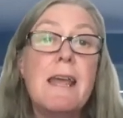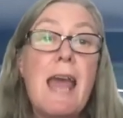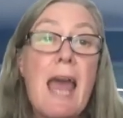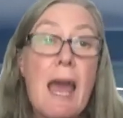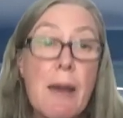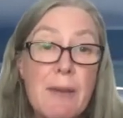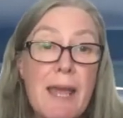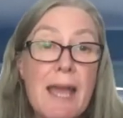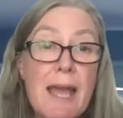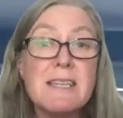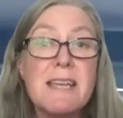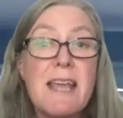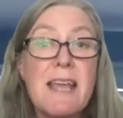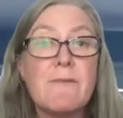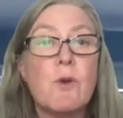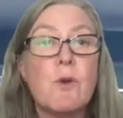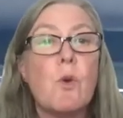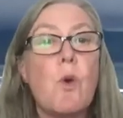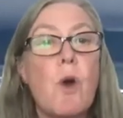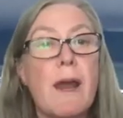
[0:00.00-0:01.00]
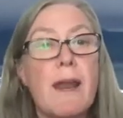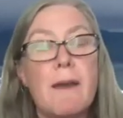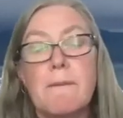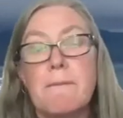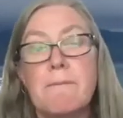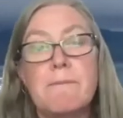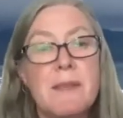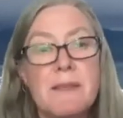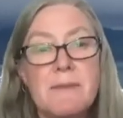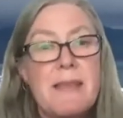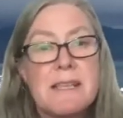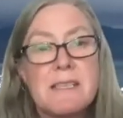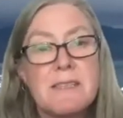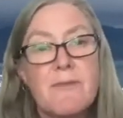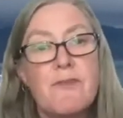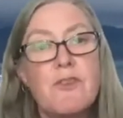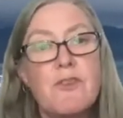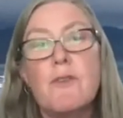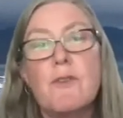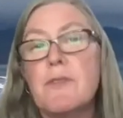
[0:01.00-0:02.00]
And we actually have that's a
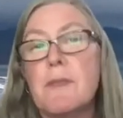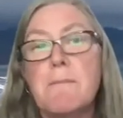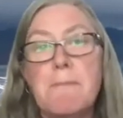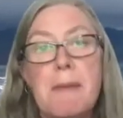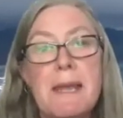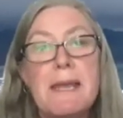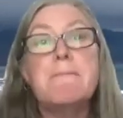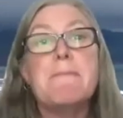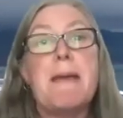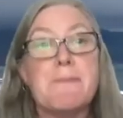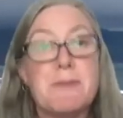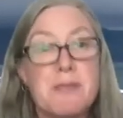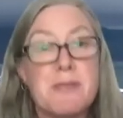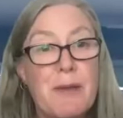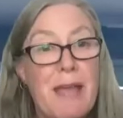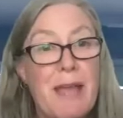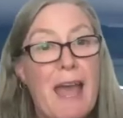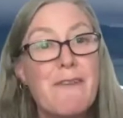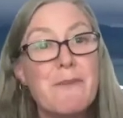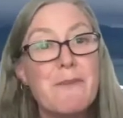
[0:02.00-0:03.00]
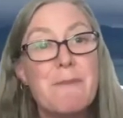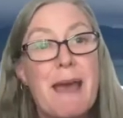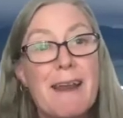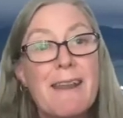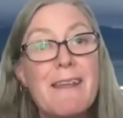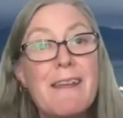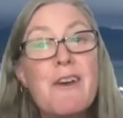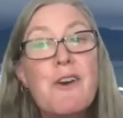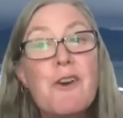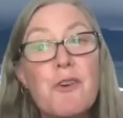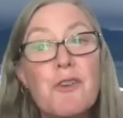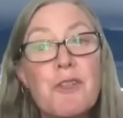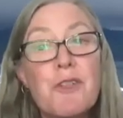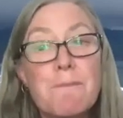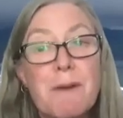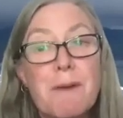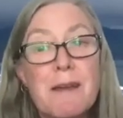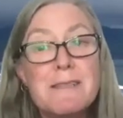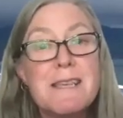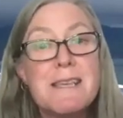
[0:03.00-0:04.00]
few of the many maps that we have about all the
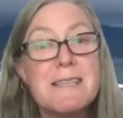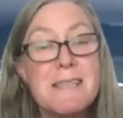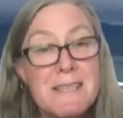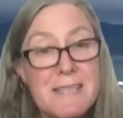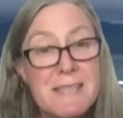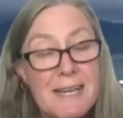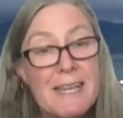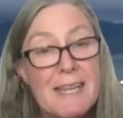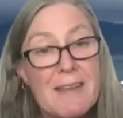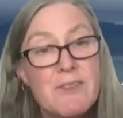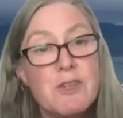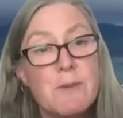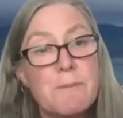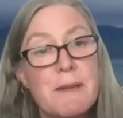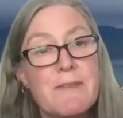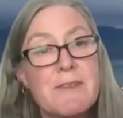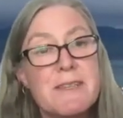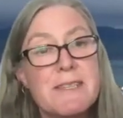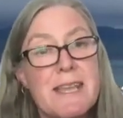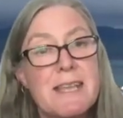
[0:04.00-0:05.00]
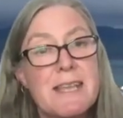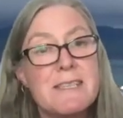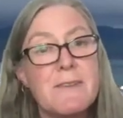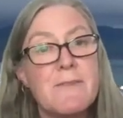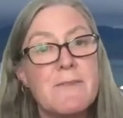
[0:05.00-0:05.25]
processes, and it gives you a bit of a sense of